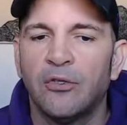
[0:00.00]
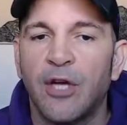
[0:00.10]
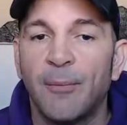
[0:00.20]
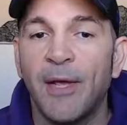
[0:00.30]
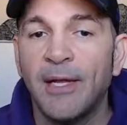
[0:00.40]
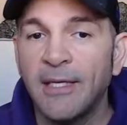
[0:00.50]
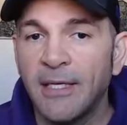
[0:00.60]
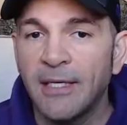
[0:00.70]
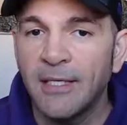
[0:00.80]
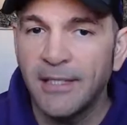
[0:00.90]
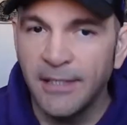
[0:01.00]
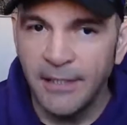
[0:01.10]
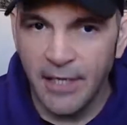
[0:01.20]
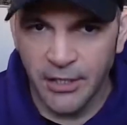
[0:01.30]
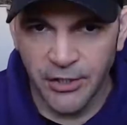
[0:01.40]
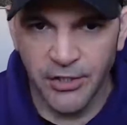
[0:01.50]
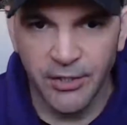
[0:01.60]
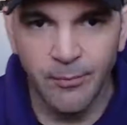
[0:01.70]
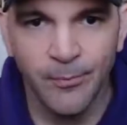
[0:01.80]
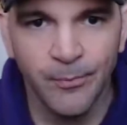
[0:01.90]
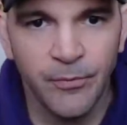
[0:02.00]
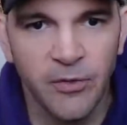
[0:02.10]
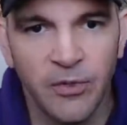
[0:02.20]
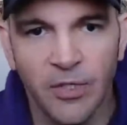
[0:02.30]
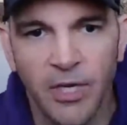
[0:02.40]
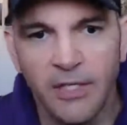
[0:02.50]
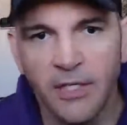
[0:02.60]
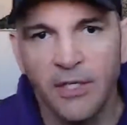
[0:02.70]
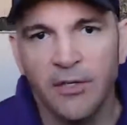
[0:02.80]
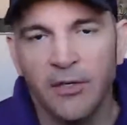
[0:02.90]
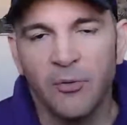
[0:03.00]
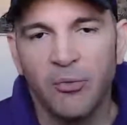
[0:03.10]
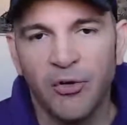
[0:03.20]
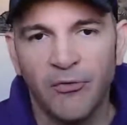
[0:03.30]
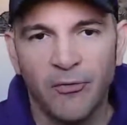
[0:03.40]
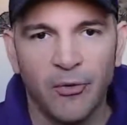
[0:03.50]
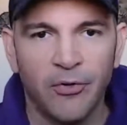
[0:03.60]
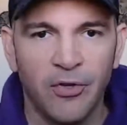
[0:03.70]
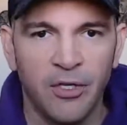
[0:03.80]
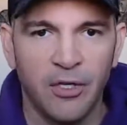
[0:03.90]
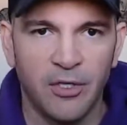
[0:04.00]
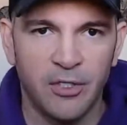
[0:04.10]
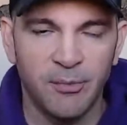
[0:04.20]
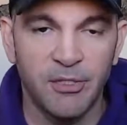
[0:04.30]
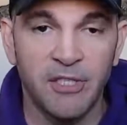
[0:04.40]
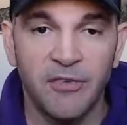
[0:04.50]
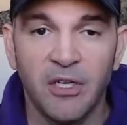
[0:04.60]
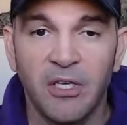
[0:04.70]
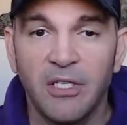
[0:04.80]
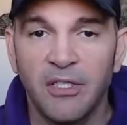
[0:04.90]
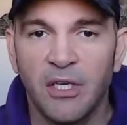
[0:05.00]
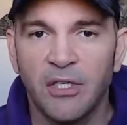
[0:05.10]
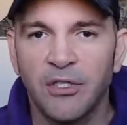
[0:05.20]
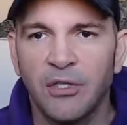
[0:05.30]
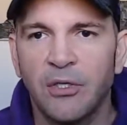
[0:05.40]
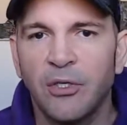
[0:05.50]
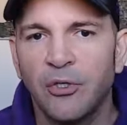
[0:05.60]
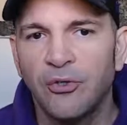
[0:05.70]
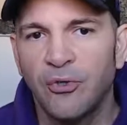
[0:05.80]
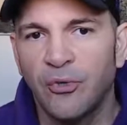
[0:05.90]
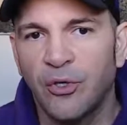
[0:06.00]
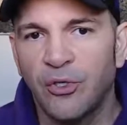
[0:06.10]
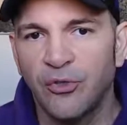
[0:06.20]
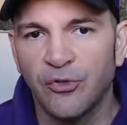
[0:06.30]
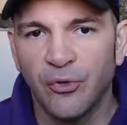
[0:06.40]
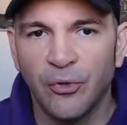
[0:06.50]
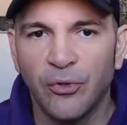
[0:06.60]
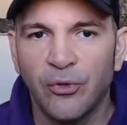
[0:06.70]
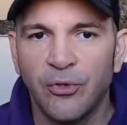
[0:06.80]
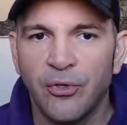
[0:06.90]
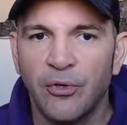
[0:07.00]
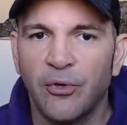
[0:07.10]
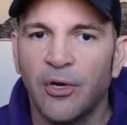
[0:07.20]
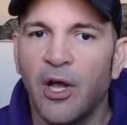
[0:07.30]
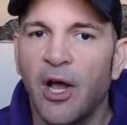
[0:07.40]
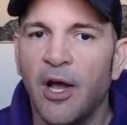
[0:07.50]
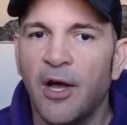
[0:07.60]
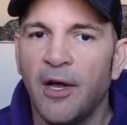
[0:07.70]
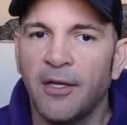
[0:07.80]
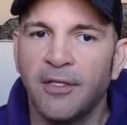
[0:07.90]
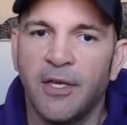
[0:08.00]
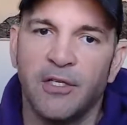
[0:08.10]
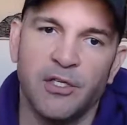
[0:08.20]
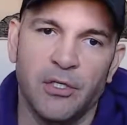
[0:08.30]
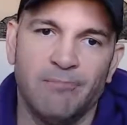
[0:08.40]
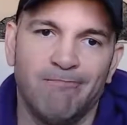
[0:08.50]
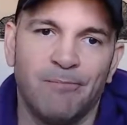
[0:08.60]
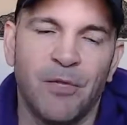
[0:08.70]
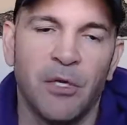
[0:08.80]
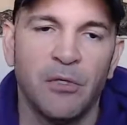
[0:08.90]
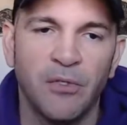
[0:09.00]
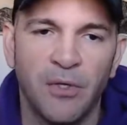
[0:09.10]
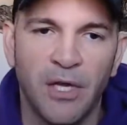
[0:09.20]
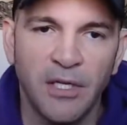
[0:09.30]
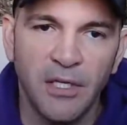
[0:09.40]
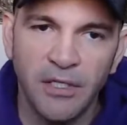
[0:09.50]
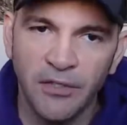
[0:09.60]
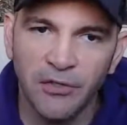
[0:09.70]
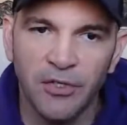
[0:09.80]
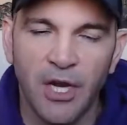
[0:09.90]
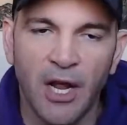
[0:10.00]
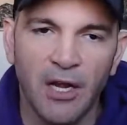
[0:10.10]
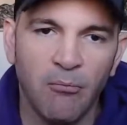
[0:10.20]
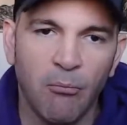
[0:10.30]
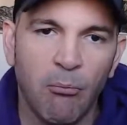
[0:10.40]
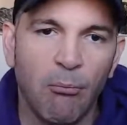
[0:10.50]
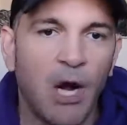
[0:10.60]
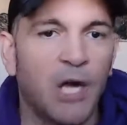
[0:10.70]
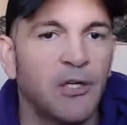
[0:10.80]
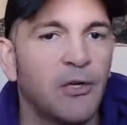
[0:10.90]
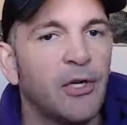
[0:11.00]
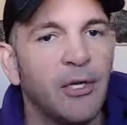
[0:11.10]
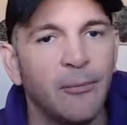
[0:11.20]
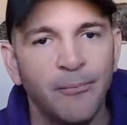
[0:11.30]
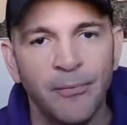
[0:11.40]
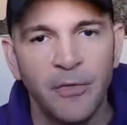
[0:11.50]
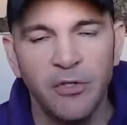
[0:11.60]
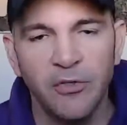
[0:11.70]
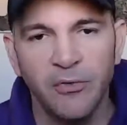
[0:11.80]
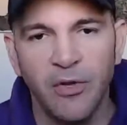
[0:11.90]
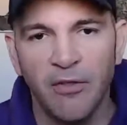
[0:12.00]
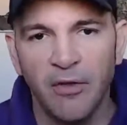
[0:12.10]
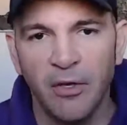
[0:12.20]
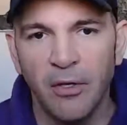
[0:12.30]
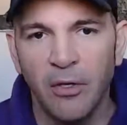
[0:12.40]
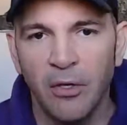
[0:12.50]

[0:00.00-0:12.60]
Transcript: Drop any intention. So the idea that you're putting forth a specific intention to control your attention. So the idea is you're not monitoring in do nothing.